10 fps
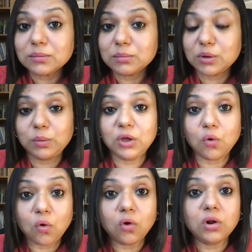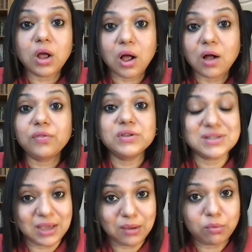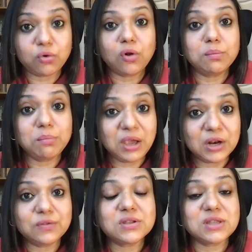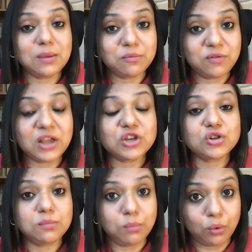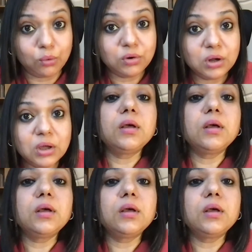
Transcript: but we all are the same, we're all made of the same flesh and bone.